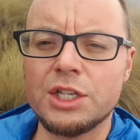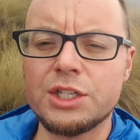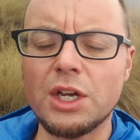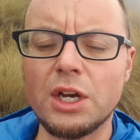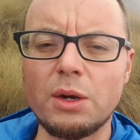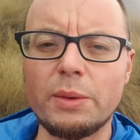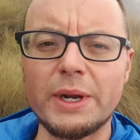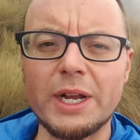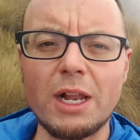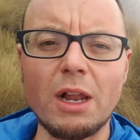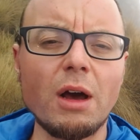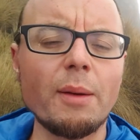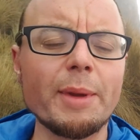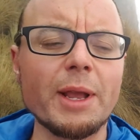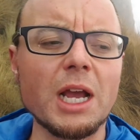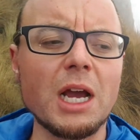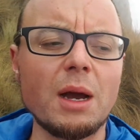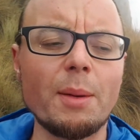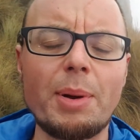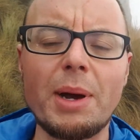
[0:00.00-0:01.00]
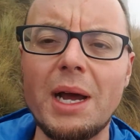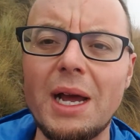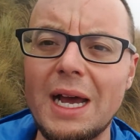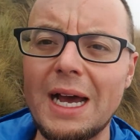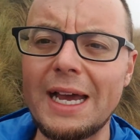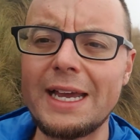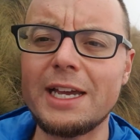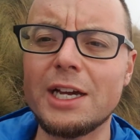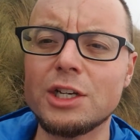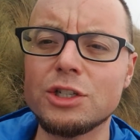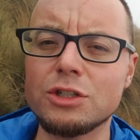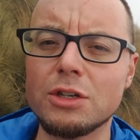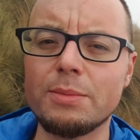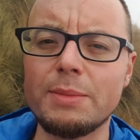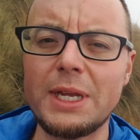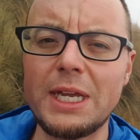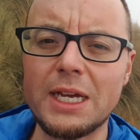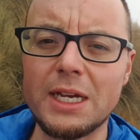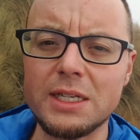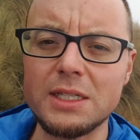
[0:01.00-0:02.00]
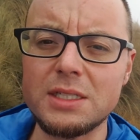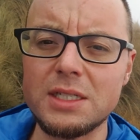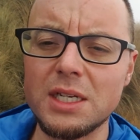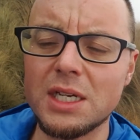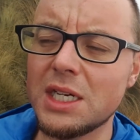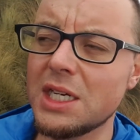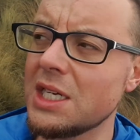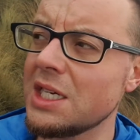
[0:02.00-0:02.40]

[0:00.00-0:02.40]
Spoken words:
So we're climbing up 800 meters.